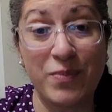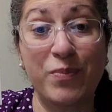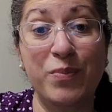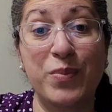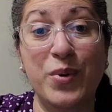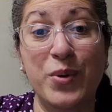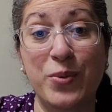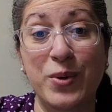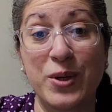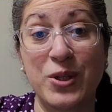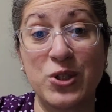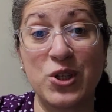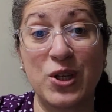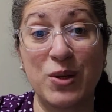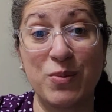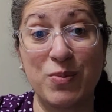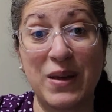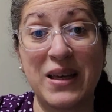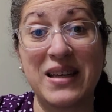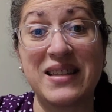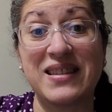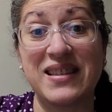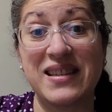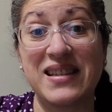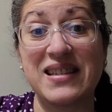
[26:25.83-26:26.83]
Bewitching
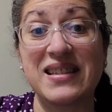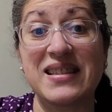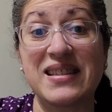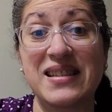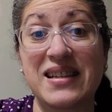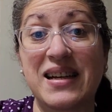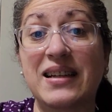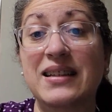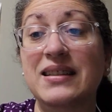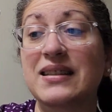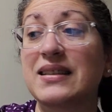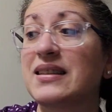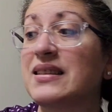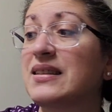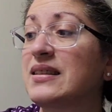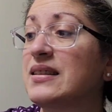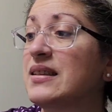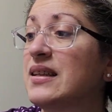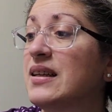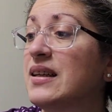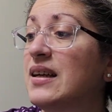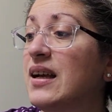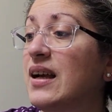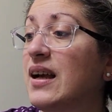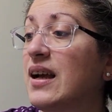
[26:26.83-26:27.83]
Pixies done,
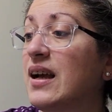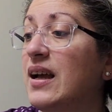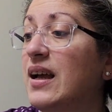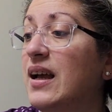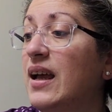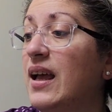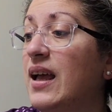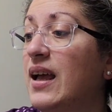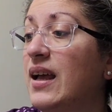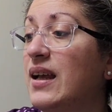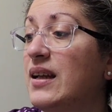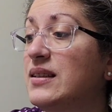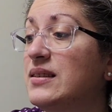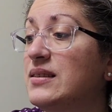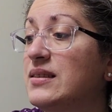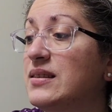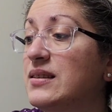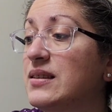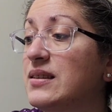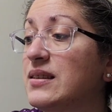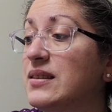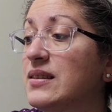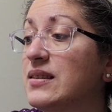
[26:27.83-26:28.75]
and